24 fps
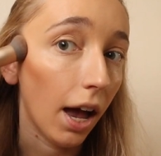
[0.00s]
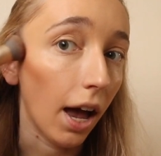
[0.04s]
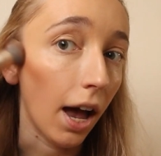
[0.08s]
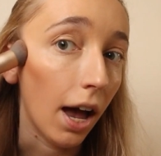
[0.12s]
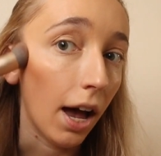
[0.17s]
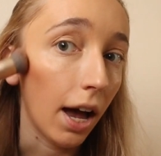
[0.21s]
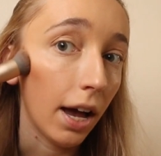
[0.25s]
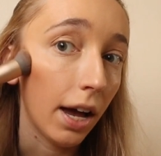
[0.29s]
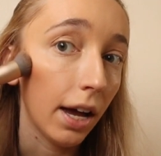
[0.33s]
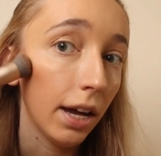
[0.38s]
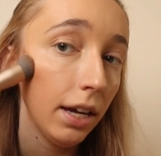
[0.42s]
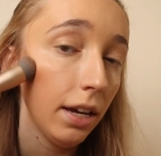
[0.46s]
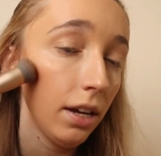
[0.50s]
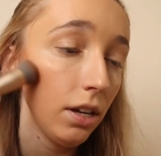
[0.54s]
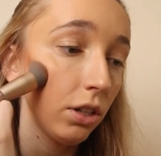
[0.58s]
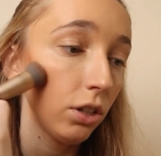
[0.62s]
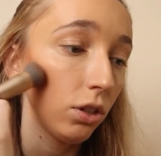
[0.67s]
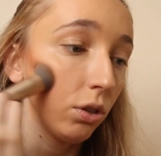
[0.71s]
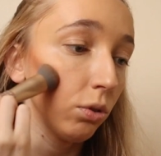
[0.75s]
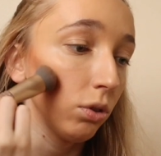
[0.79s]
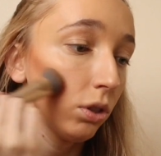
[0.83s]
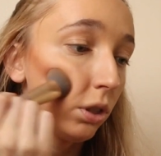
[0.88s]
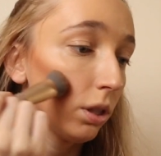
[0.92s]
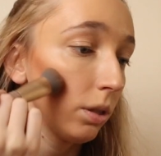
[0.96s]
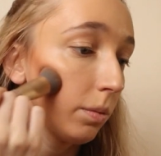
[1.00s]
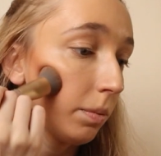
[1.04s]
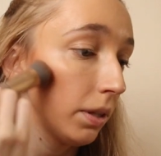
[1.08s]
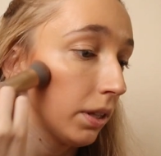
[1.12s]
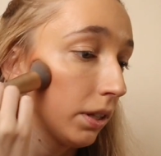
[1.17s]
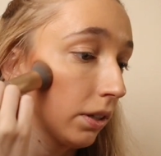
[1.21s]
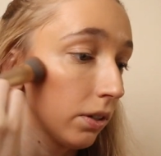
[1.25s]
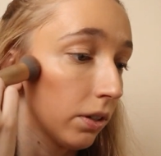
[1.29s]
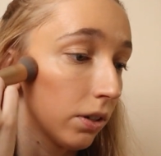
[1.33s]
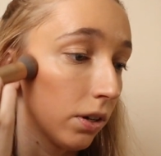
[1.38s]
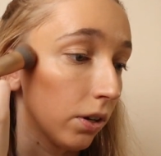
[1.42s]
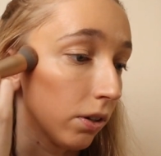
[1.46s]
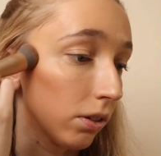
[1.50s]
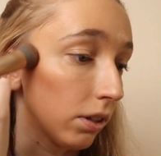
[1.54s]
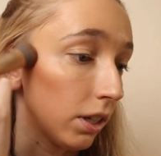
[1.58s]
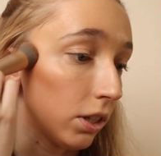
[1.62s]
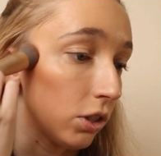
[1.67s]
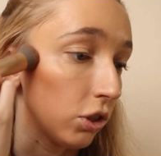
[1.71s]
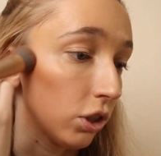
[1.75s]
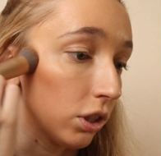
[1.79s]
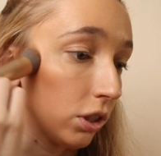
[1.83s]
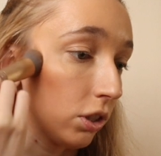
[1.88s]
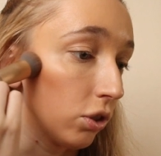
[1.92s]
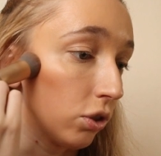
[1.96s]
I used to be the girl
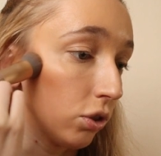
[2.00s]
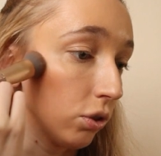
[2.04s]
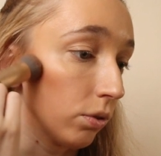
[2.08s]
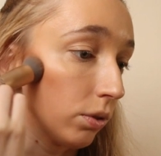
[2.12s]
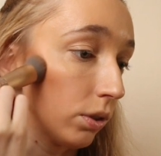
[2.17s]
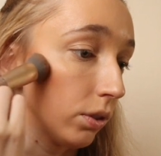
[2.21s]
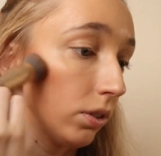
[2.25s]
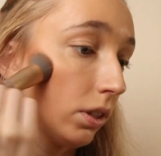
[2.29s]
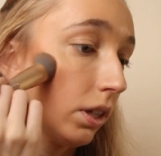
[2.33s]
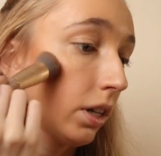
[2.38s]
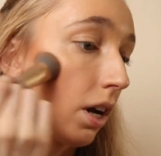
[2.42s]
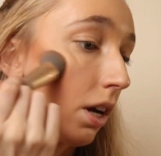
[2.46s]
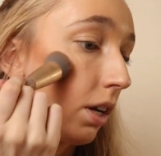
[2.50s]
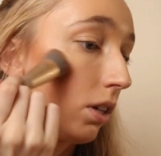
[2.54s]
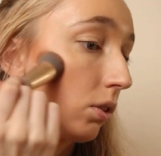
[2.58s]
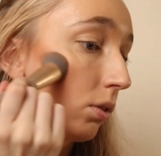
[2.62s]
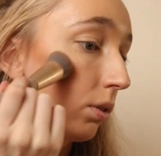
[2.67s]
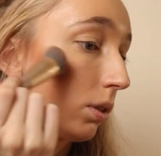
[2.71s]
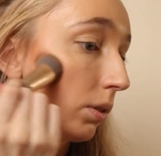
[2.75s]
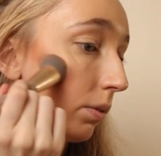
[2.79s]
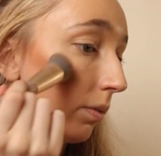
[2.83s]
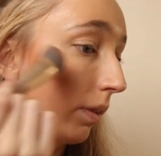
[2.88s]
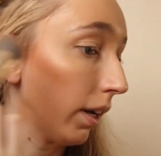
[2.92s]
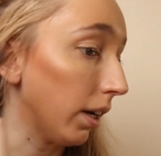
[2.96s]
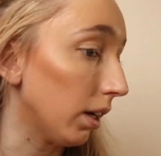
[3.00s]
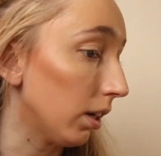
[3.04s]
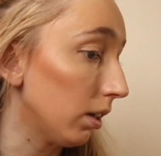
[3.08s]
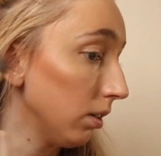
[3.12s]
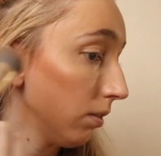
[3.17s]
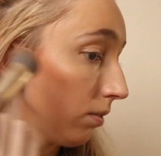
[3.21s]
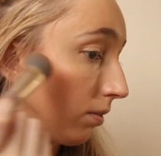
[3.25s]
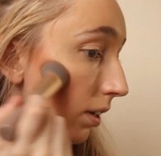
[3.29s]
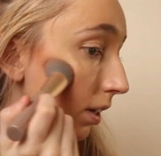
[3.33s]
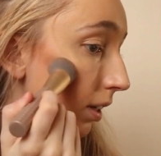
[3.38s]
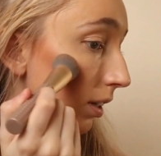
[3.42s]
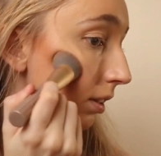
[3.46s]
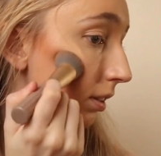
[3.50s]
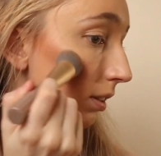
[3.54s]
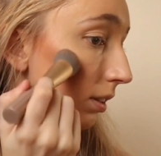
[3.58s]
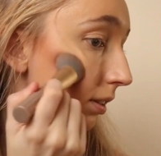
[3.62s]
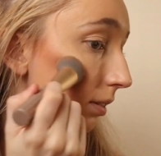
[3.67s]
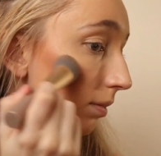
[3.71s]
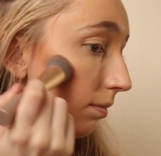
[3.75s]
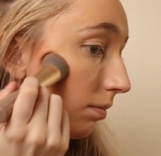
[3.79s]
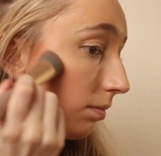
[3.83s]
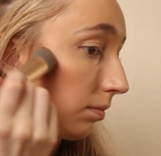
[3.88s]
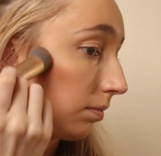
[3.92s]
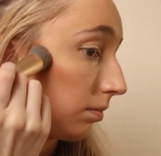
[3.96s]
that just drew the contour right on her
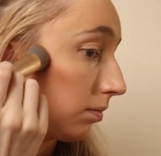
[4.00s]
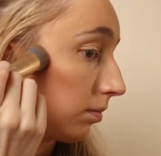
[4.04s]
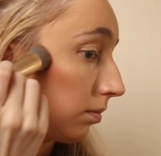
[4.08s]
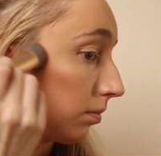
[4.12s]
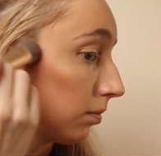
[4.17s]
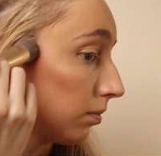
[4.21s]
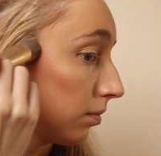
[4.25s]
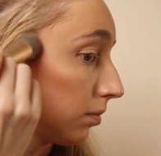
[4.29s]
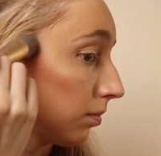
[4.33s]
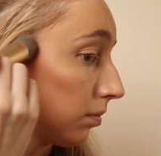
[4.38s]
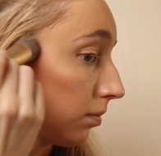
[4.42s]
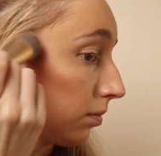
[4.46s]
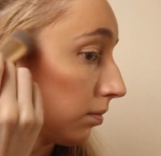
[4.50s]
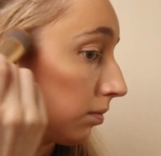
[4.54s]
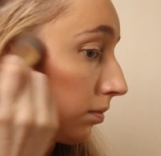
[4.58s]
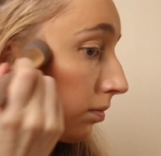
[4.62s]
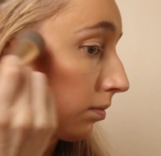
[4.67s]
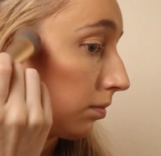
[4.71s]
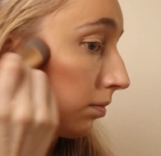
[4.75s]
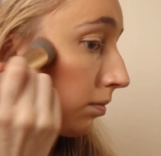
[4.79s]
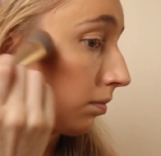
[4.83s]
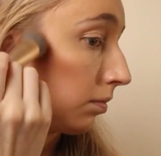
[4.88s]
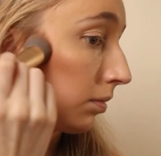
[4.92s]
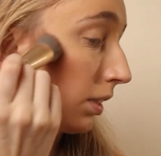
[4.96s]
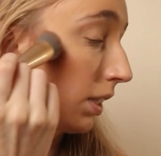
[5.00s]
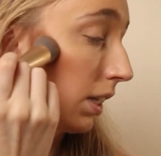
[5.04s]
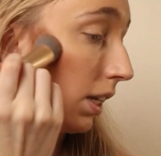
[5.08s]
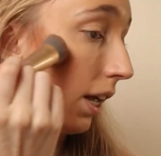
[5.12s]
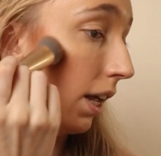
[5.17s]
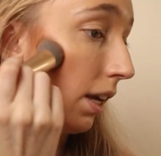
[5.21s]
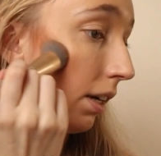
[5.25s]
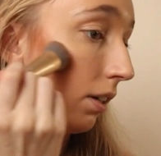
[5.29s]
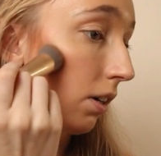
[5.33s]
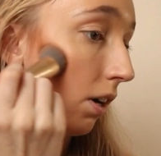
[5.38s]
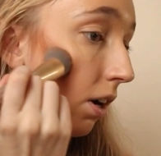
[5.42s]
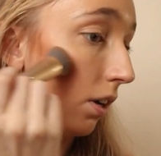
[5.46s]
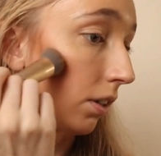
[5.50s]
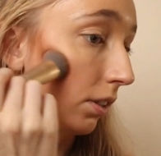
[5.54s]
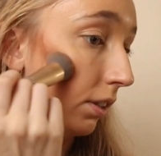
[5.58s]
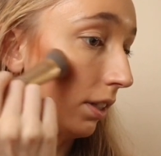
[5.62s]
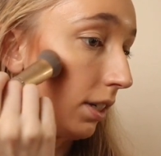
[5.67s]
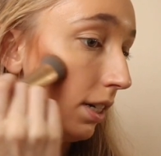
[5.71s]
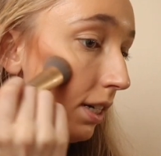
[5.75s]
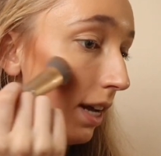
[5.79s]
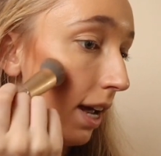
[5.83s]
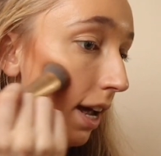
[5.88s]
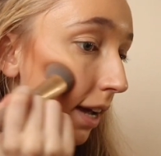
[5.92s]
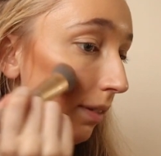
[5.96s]
face and called
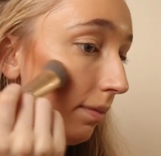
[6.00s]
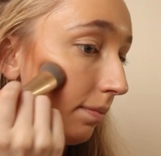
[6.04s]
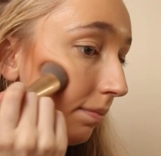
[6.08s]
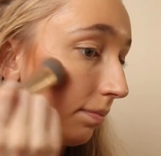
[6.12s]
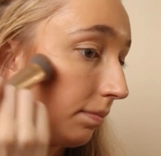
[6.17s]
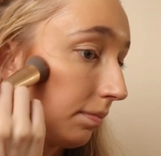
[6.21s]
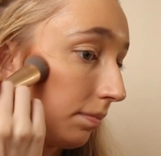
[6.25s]
it a day.